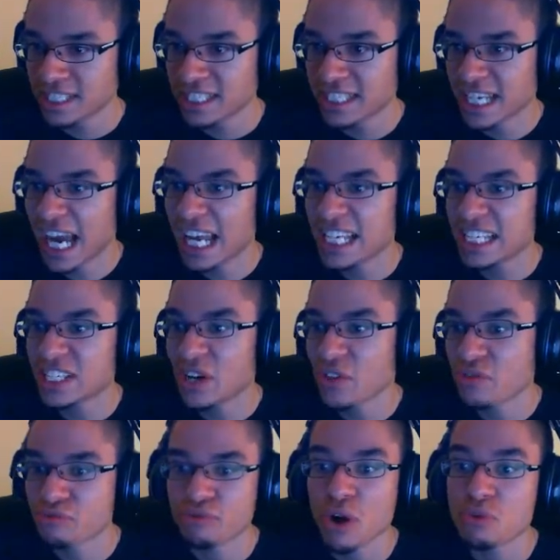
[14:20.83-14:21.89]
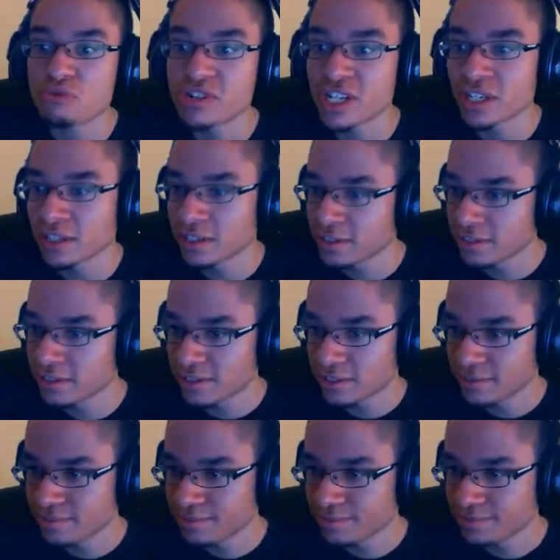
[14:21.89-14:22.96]
Cut your throat.
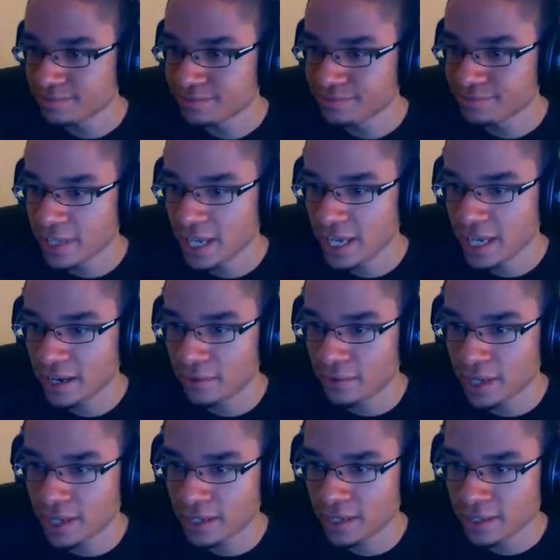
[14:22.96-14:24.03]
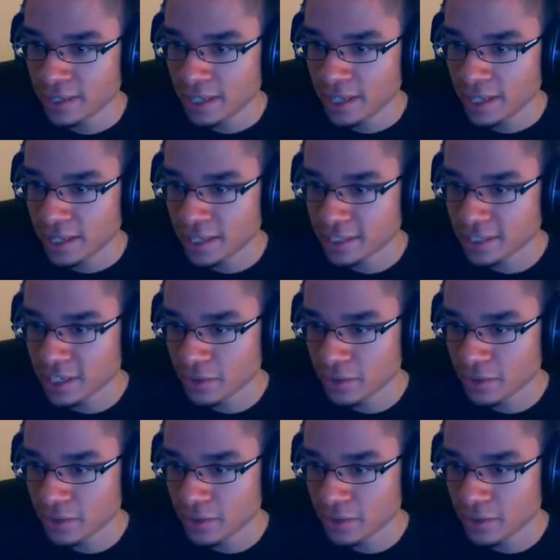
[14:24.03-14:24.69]
Anyway, let's go